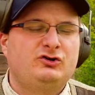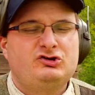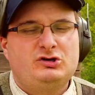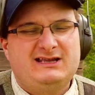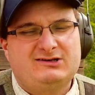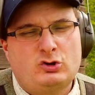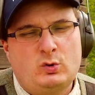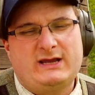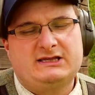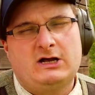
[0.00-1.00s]
to shoot these
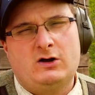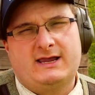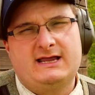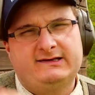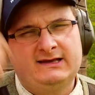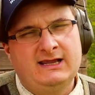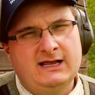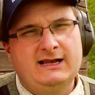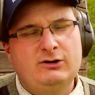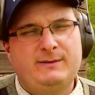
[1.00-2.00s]
quick targets
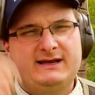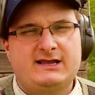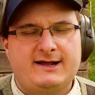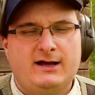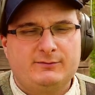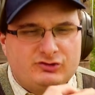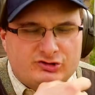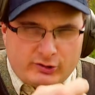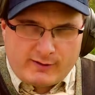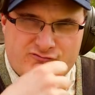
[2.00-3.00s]
a little bit gun up, just
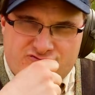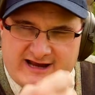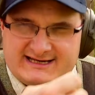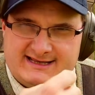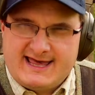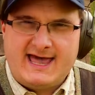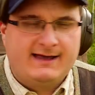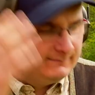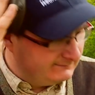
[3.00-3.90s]
so I'm ready there.